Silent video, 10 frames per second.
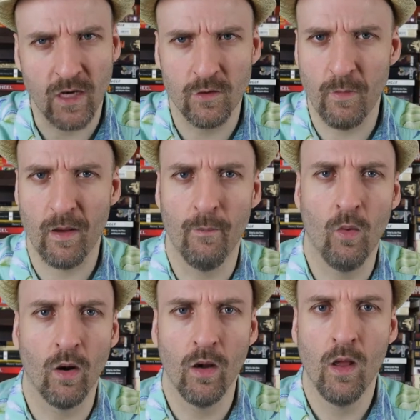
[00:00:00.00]
to talk to you about
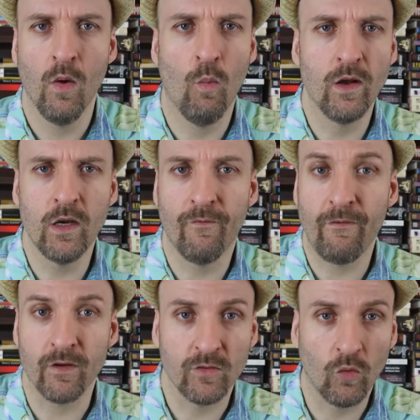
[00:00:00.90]
more. What are your
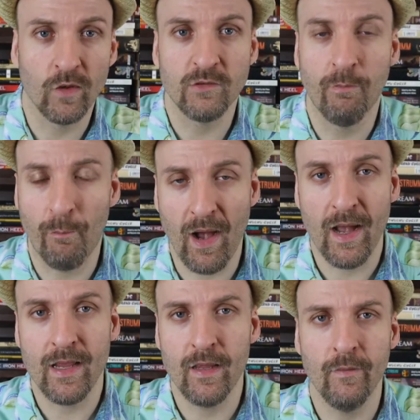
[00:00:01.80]
favorite stories
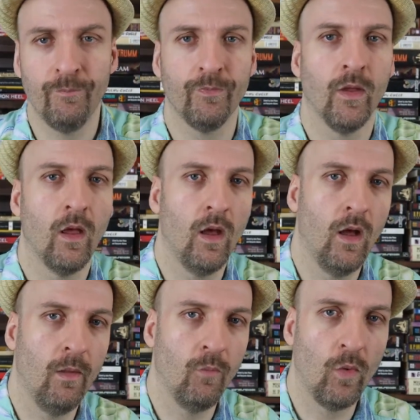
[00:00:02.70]
by him?
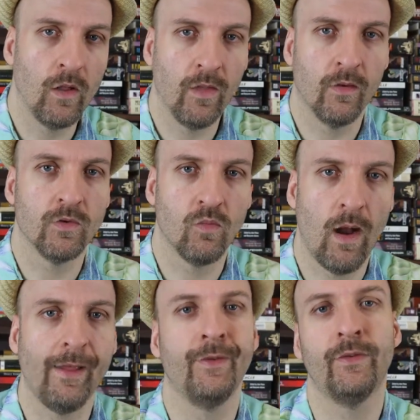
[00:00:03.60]
Um, what do you think of his
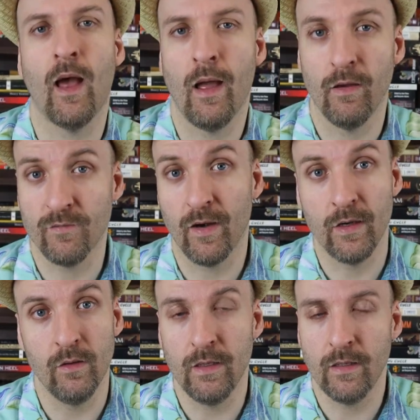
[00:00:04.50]
writing style? It's
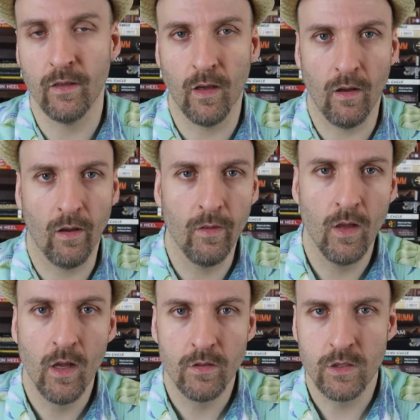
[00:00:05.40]
very unique. Uh,
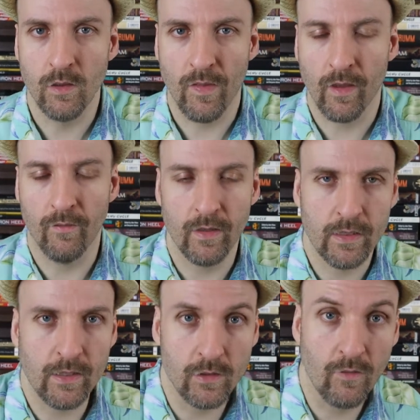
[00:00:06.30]
do you think
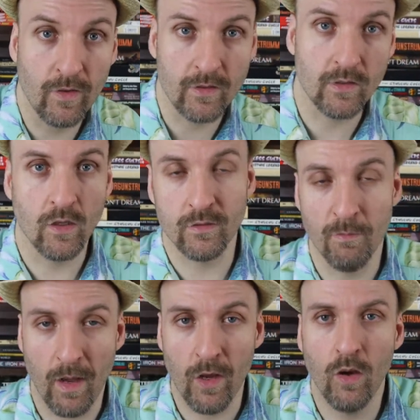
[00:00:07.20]
it, do you think it's as good as
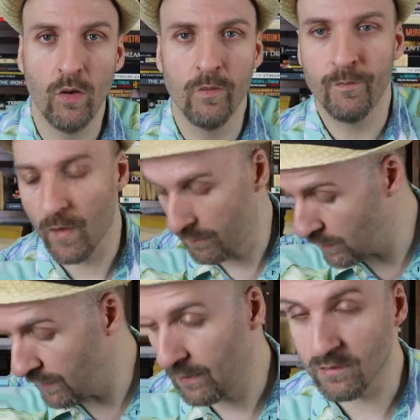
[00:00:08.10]
my own? Um,
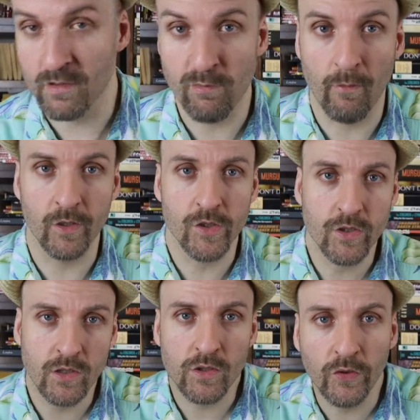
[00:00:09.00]
do you think it was
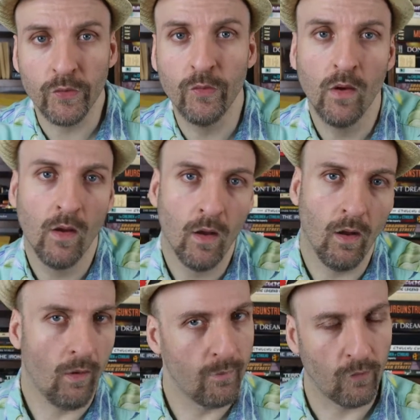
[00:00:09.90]
mispublished too?
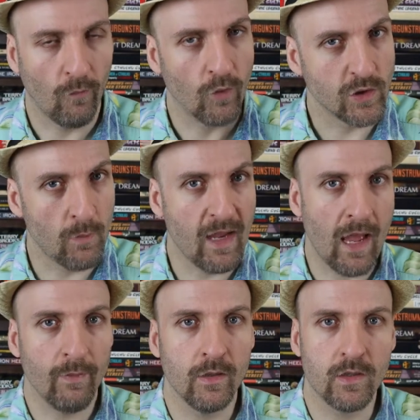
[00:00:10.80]
Um, so forth. So I'd be
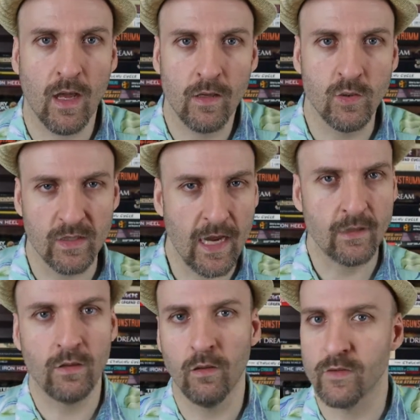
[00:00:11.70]
happy to, to
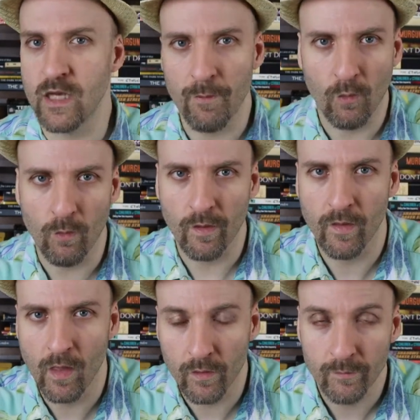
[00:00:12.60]
engage with you on this topic one way or
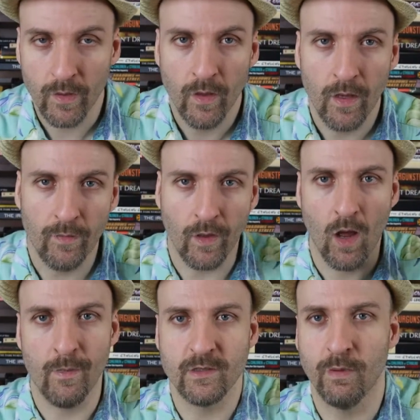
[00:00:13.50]
the other in the
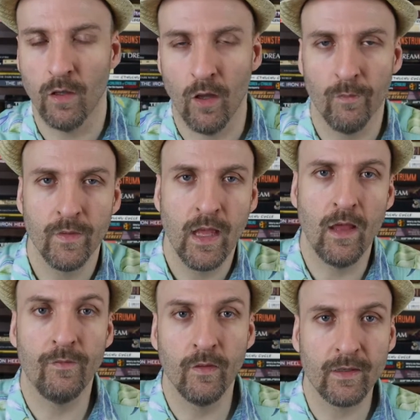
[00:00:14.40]
comments below.
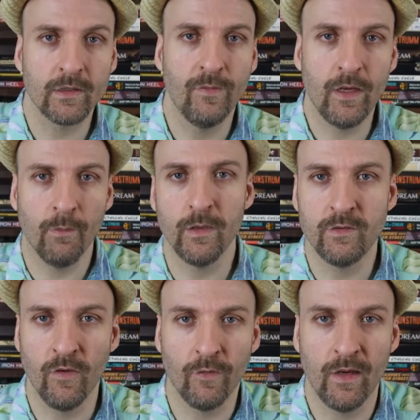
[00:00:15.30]
If you like this video,
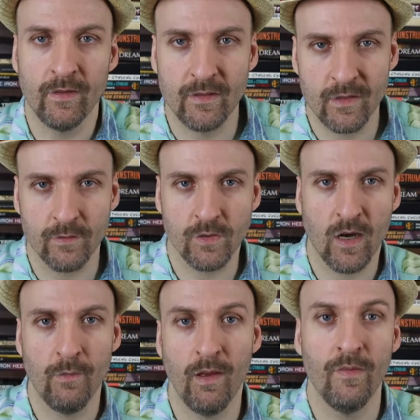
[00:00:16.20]
please feel free to hit the
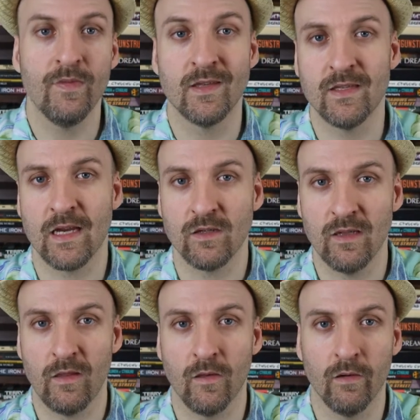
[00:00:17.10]
subscribe button. This is
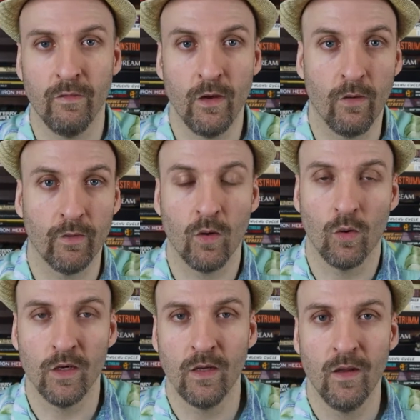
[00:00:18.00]
actually the third video I've
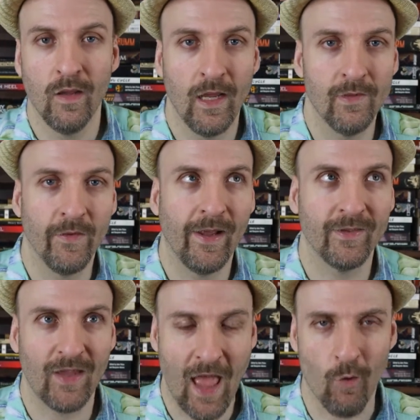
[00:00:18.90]
recorded in the
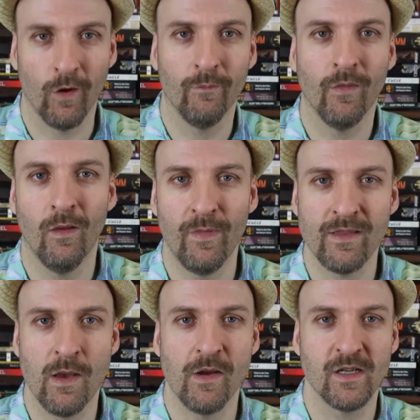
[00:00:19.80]
last hour. Um,
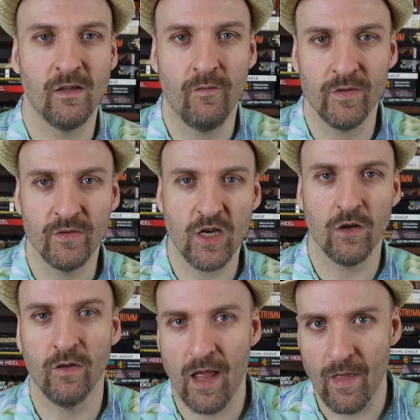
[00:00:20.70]
that's how much I love this
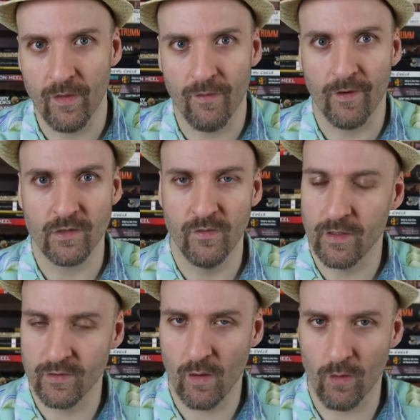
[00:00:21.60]
channel and the various
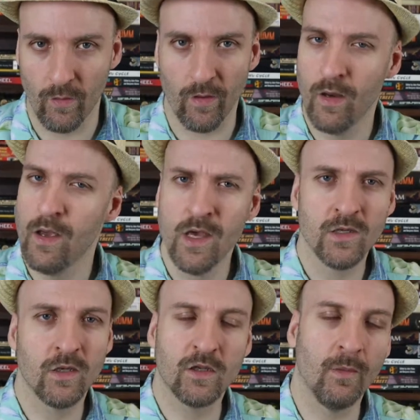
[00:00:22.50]
videos that we're doing.
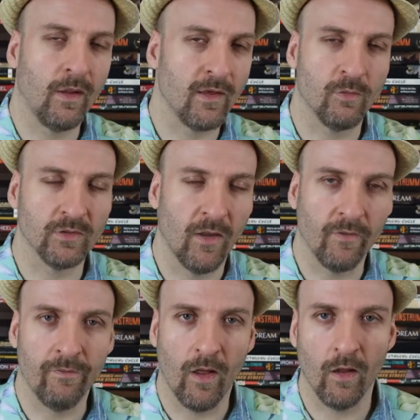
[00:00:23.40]
So there's going to be lots more
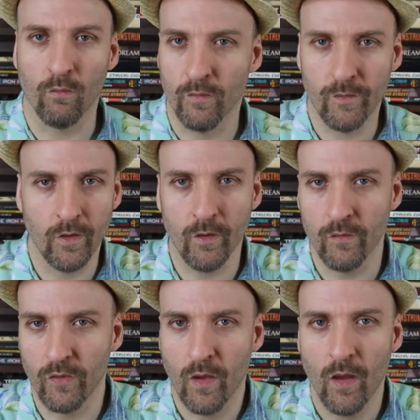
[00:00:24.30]
stuff to follow.
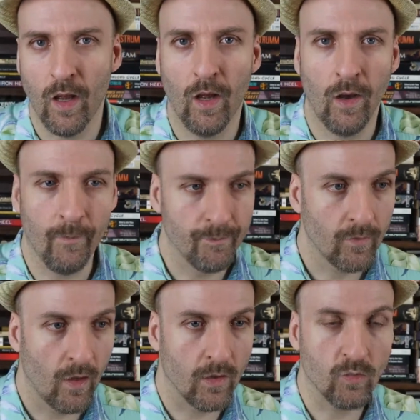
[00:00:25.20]
Reviews, uh,
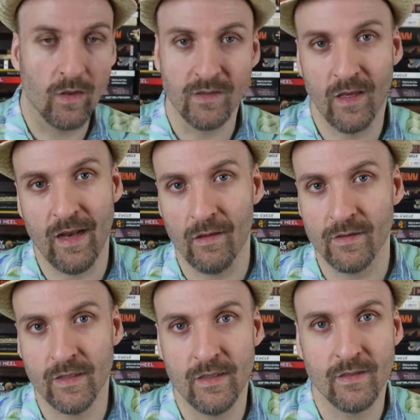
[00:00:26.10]
as well as
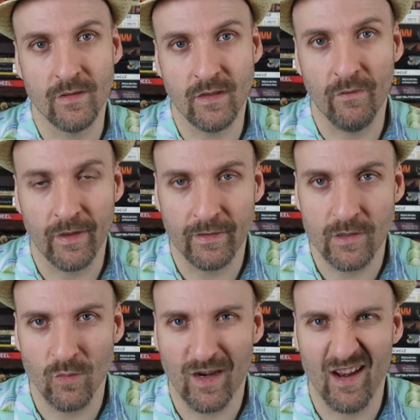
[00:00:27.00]
analyses and stuff like
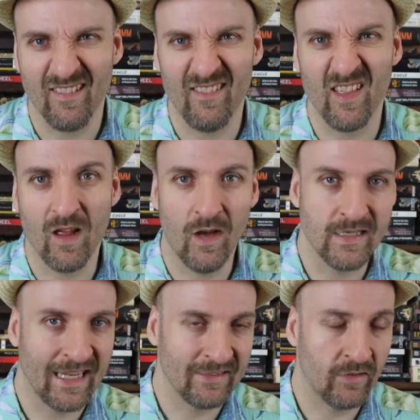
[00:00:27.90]
this where I kind of give you the
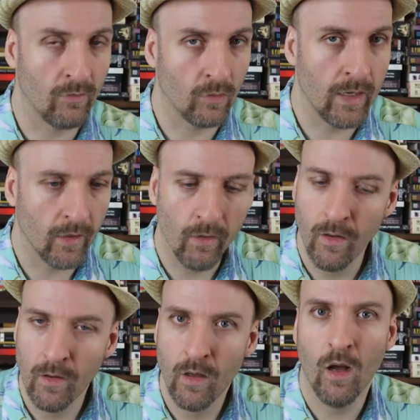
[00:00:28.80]
context of a writer.
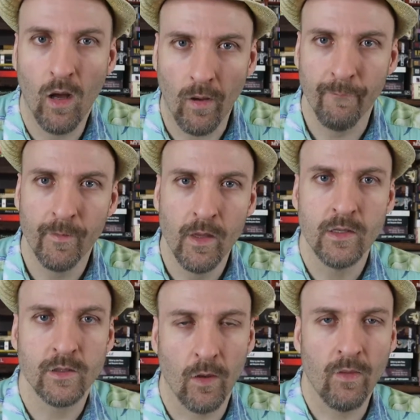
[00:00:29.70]
Um,
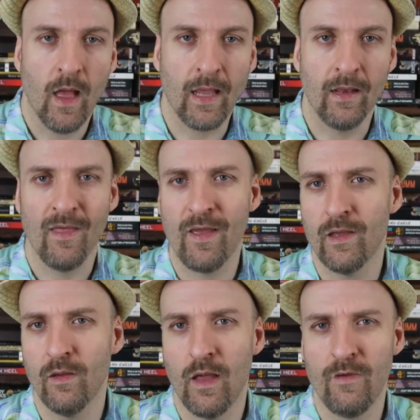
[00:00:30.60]
so again,
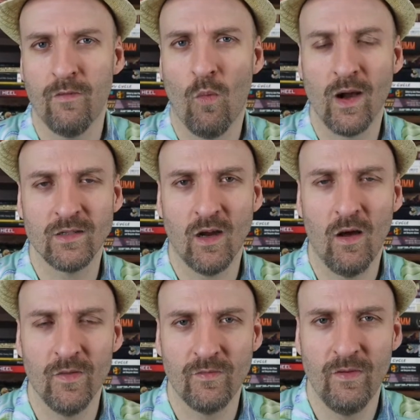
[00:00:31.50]
thank you. If you've watched
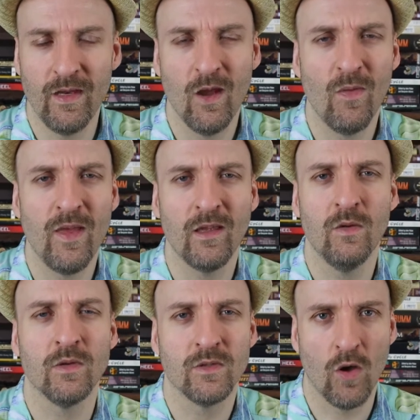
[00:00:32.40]
all this video, thank
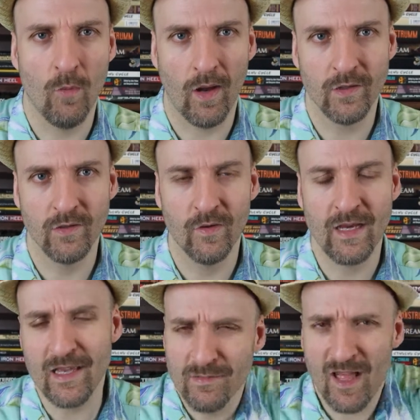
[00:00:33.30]
you so much for
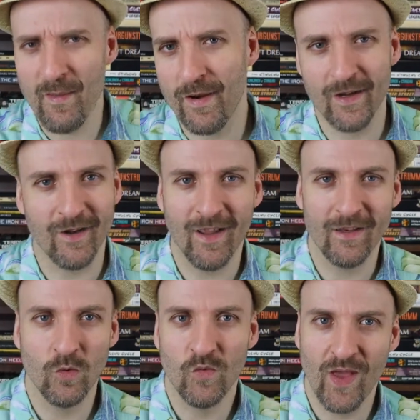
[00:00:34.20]
taking some time out of your
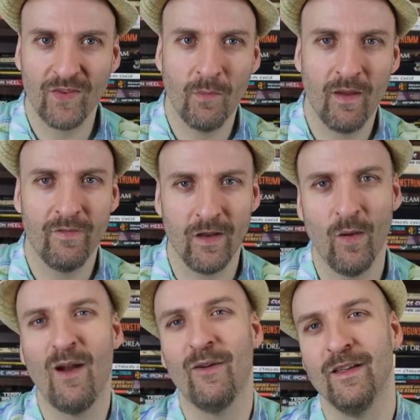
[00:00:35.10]
day to invest in my
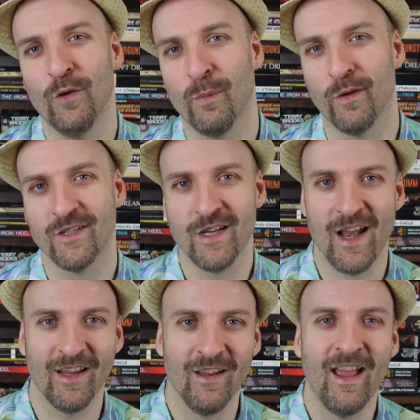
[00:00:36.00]
video. I really do
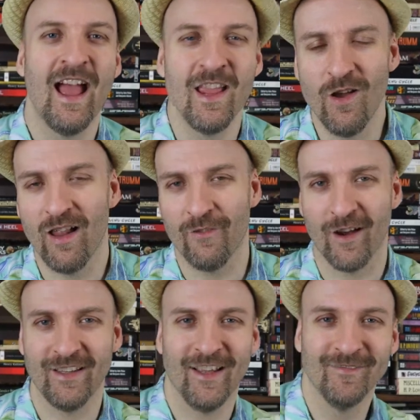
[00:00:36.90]
appreciate it. You all have a
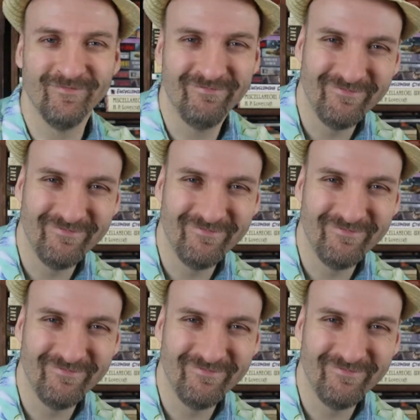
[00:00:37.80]
great day.